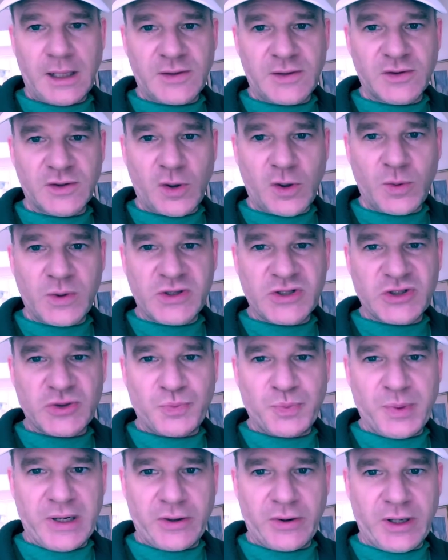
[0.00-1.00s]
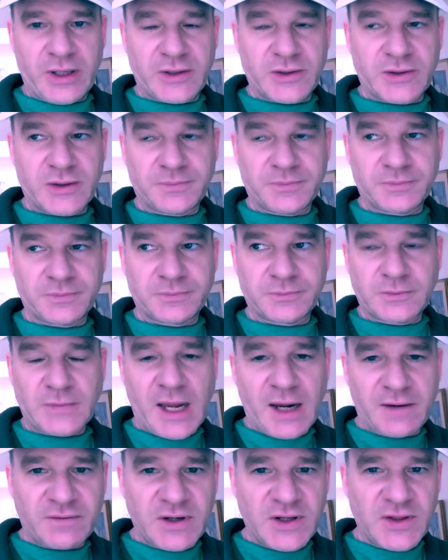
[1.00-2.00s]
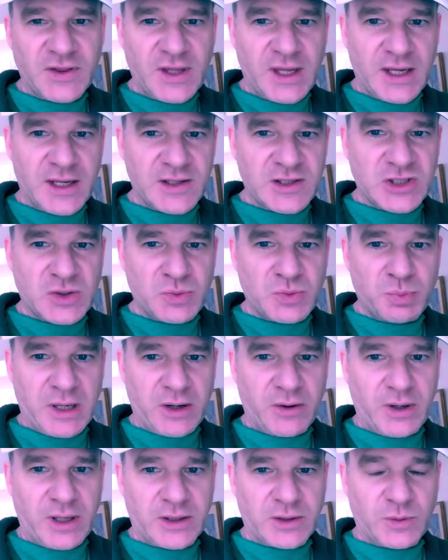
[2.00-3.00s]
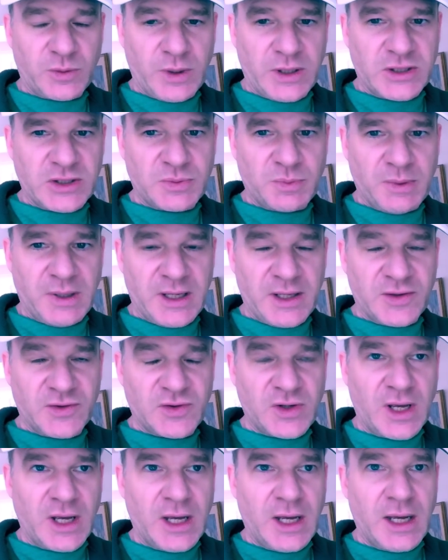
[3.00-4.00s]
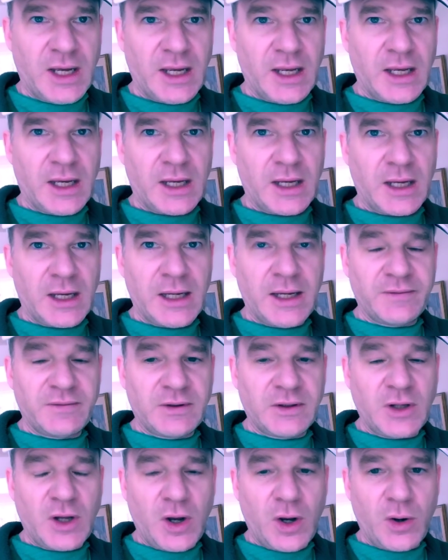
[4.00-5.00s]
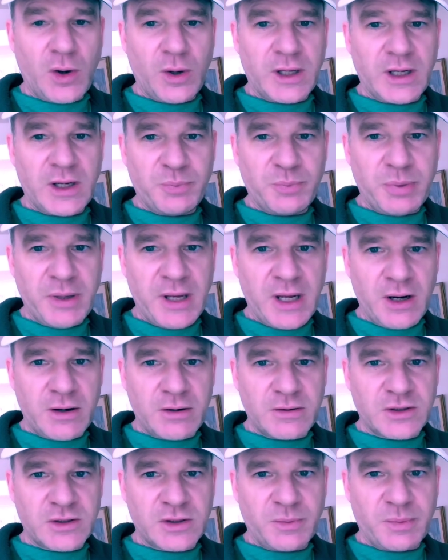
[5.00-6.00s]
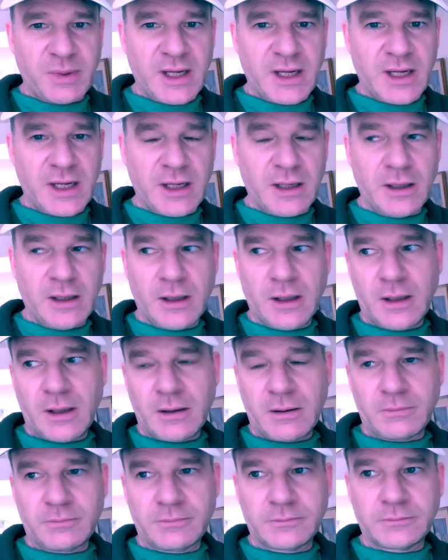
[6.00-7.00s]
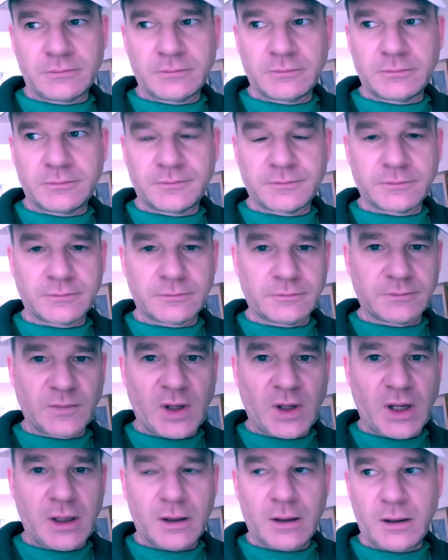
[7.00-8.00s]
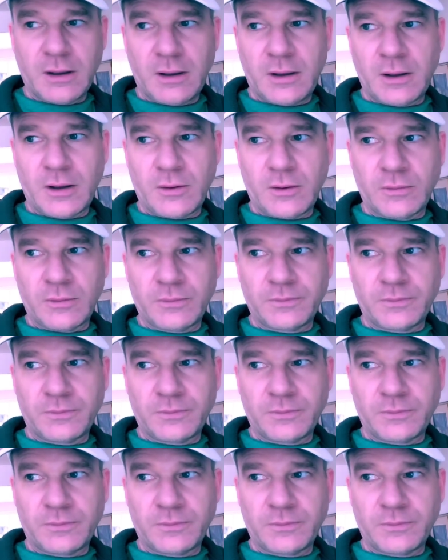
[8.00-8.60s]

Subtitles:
go with spirit. Everything is spirit, which means even though it appears to be, you know,